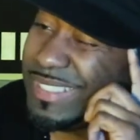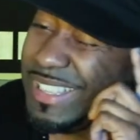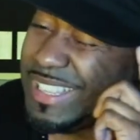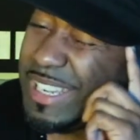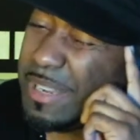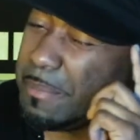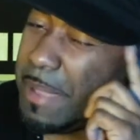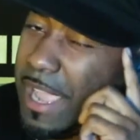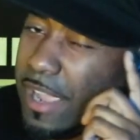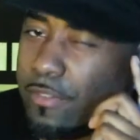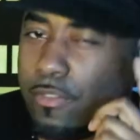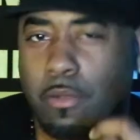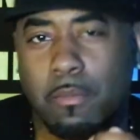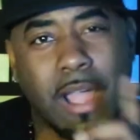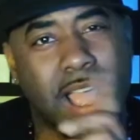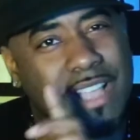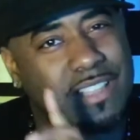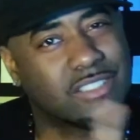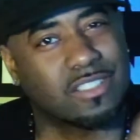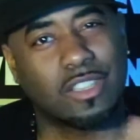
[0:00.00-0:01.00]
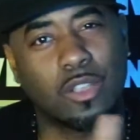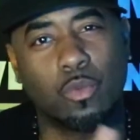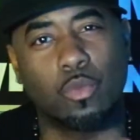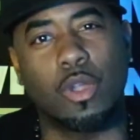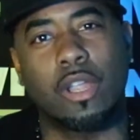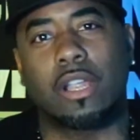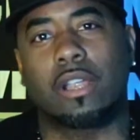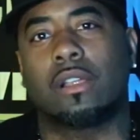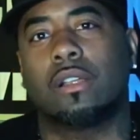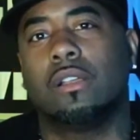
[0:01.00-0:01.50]
in the back of our mind
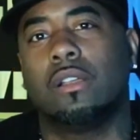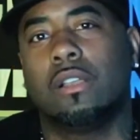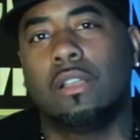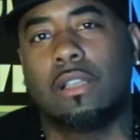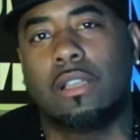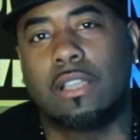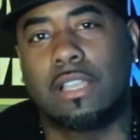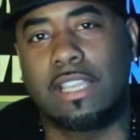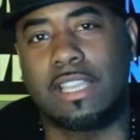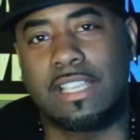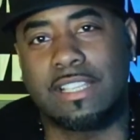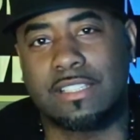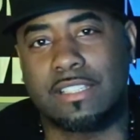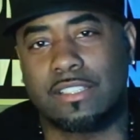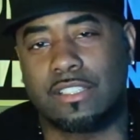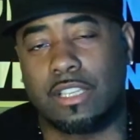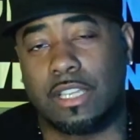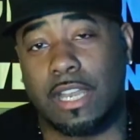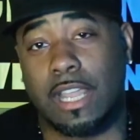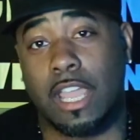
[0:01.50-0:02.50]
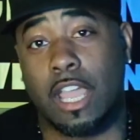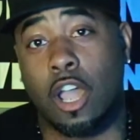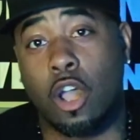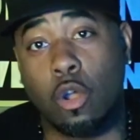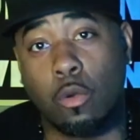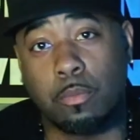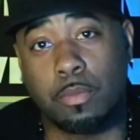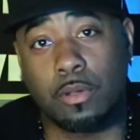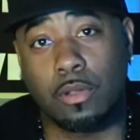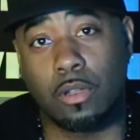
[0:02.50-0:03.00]
somewhere, is this going to
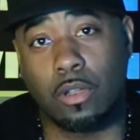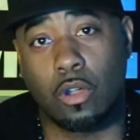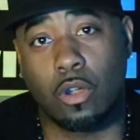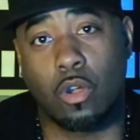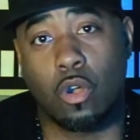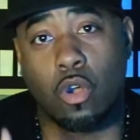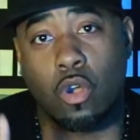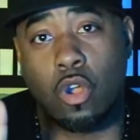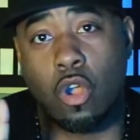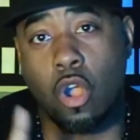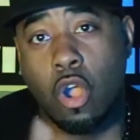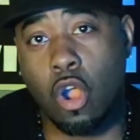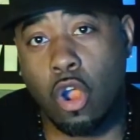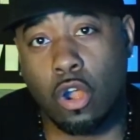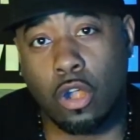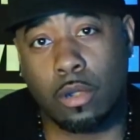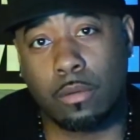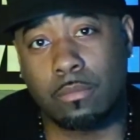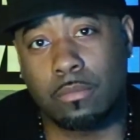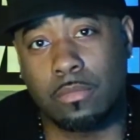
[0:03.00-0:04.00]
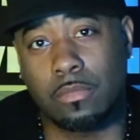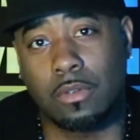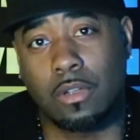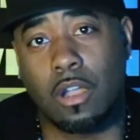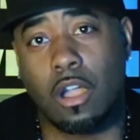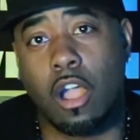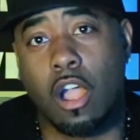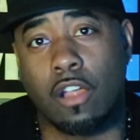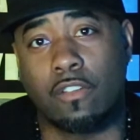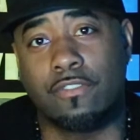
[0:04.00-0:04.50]
help or harm
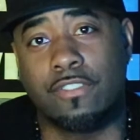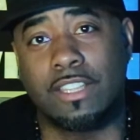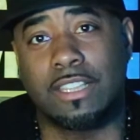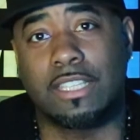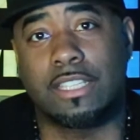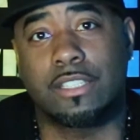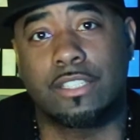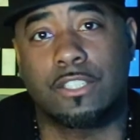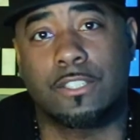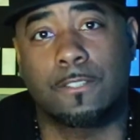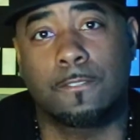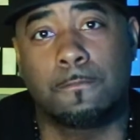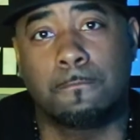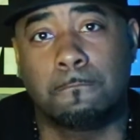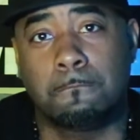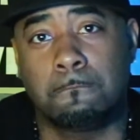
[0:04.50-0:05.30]
our village?